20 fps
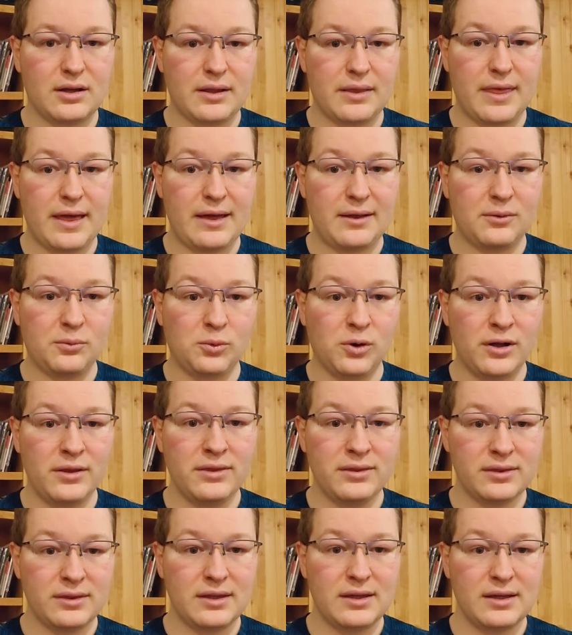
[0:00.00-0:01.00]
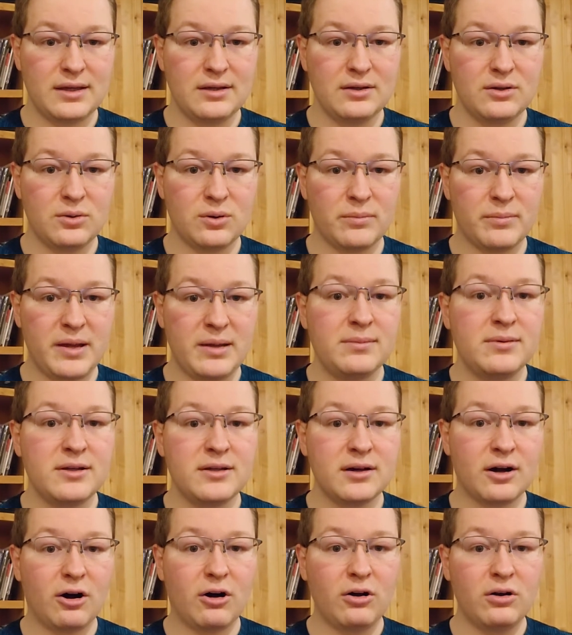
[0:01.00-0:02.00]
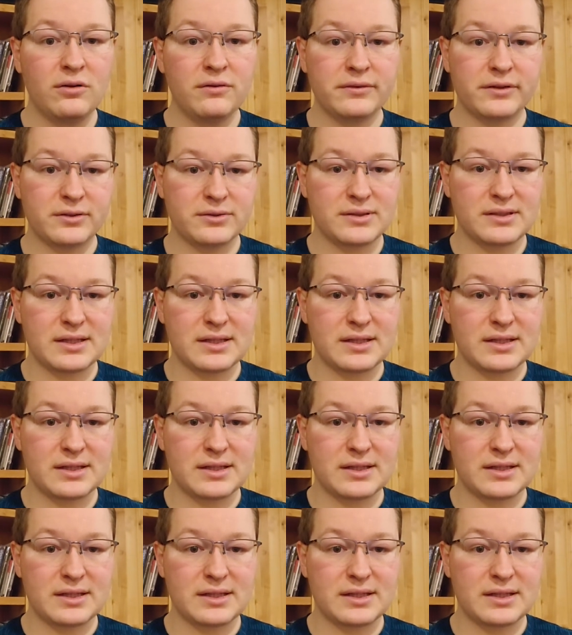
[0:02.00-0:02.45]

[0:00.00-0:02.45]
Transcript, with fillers: That one thing, or maybe all of those